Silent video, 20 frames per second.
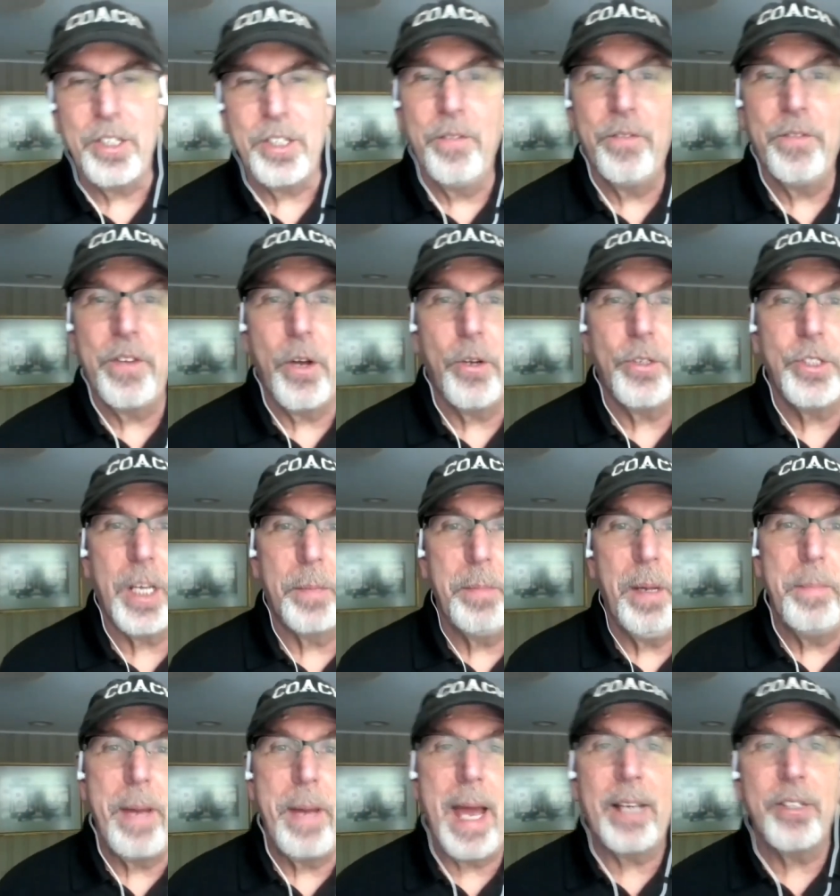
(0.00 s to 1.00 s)
And folks, I'll be
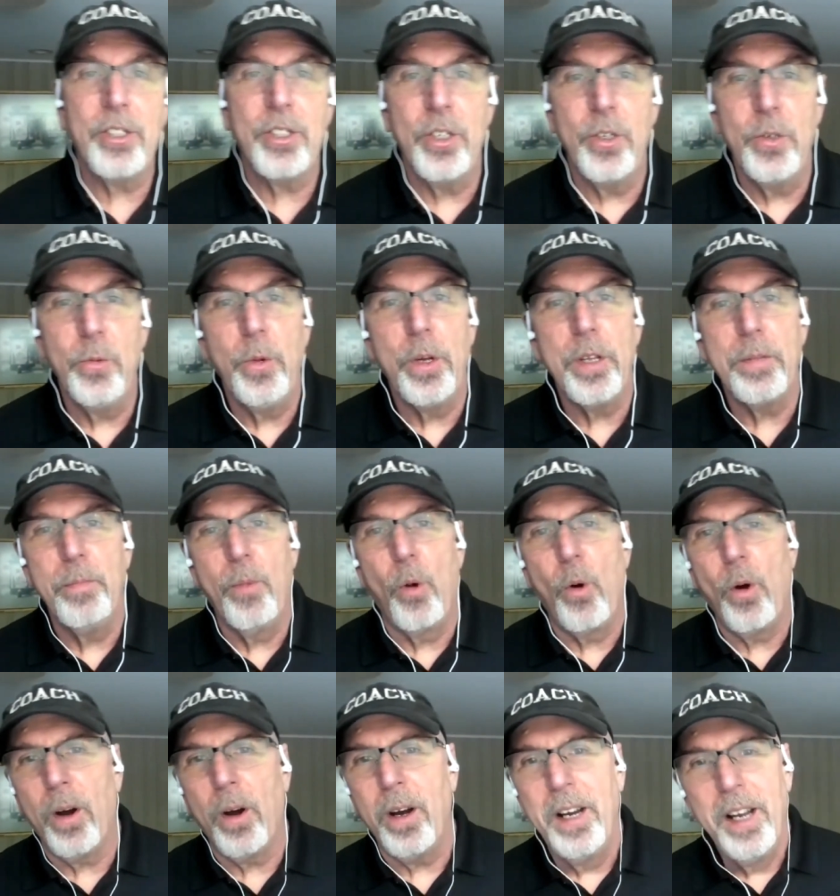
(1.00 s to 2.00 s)
back soon with
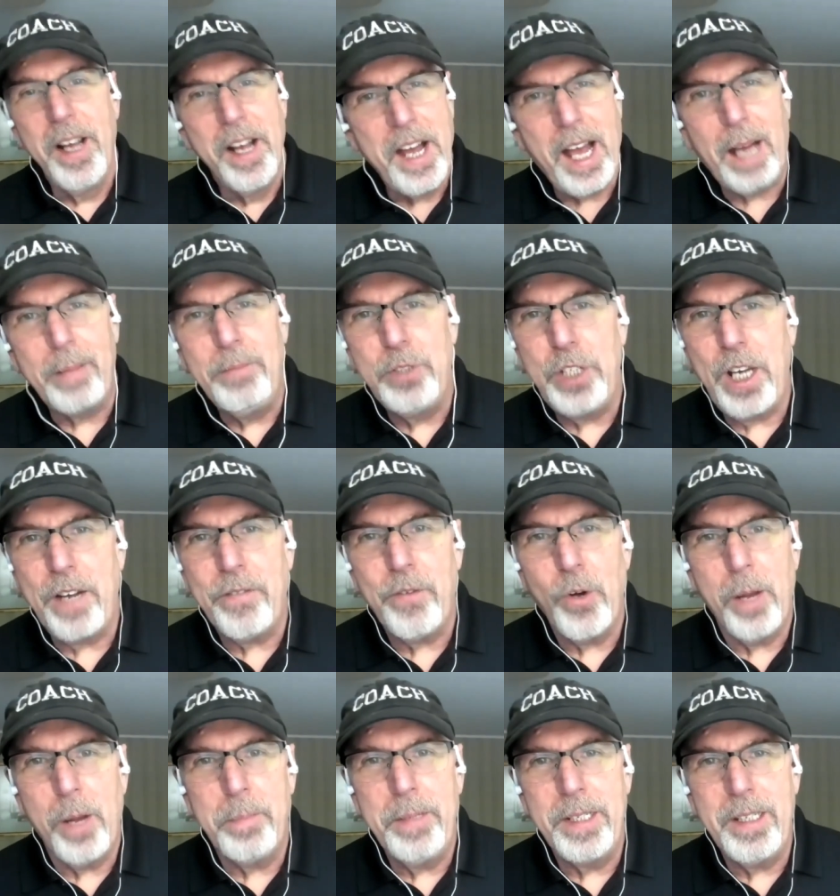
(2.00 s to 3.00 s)
more. I'm Jeff
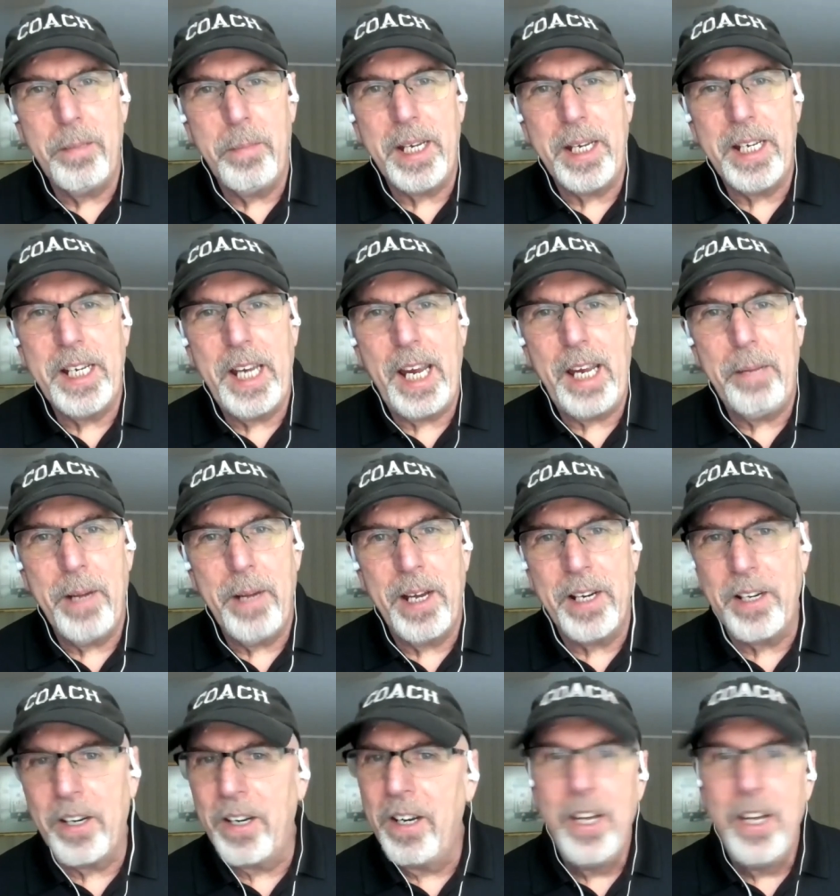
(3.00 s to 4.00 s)
Altman, the Big Game
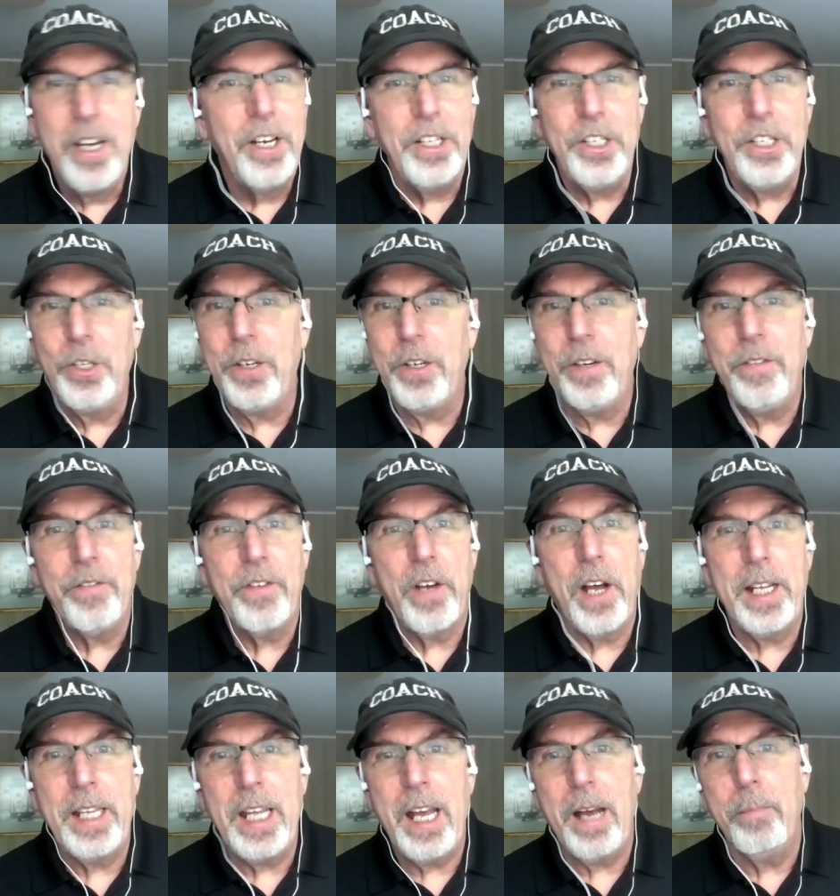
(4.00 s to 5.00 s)
Hunter. You can
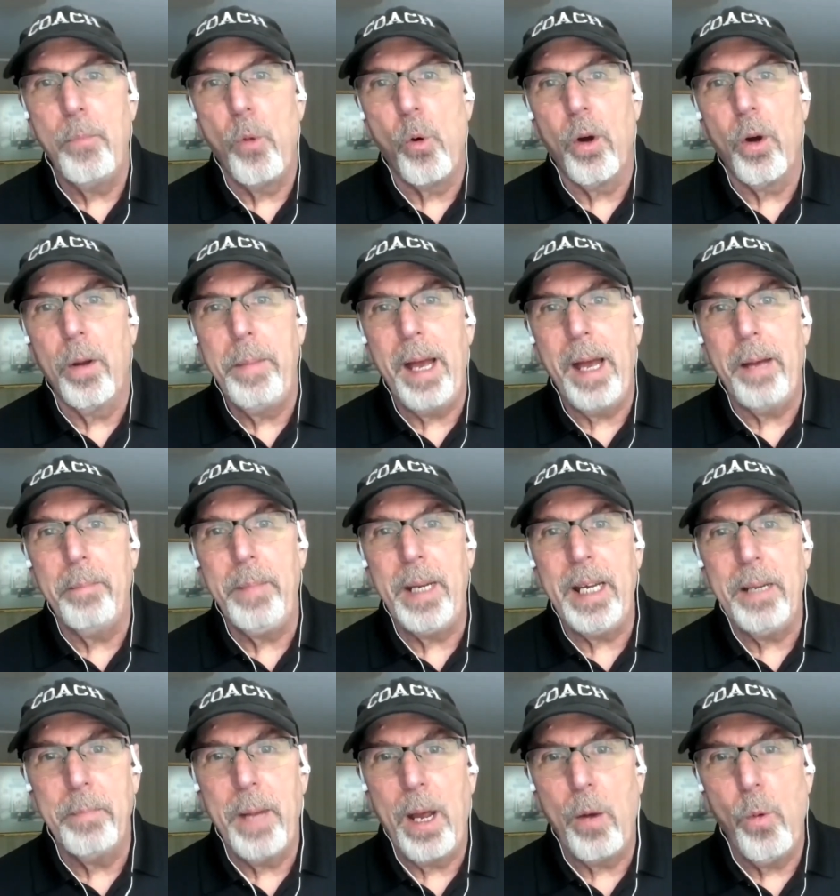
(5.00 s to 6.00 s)
find out more about me
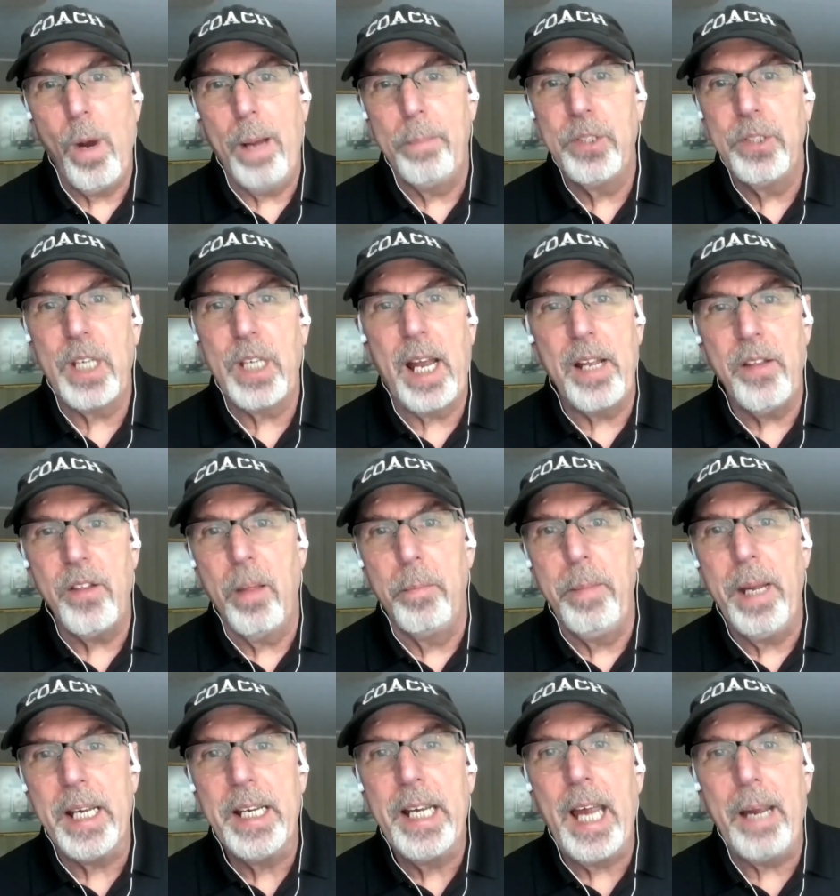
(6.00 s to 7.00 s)
at my website,
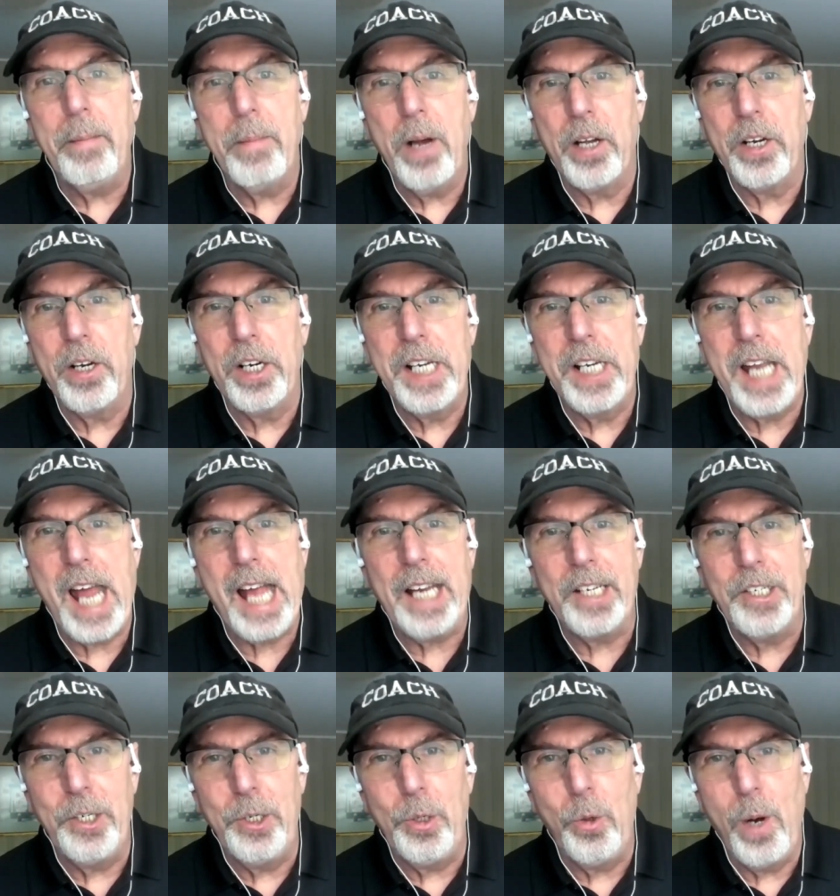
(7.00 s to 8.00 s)

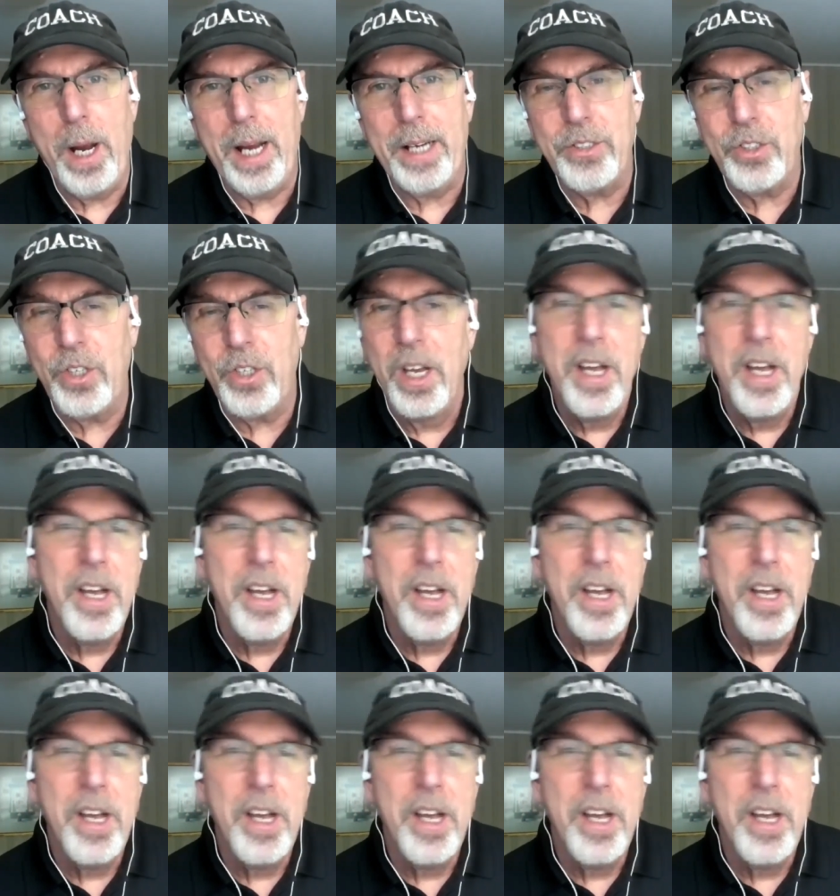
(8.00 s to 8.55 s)
thebiggamehunter.us.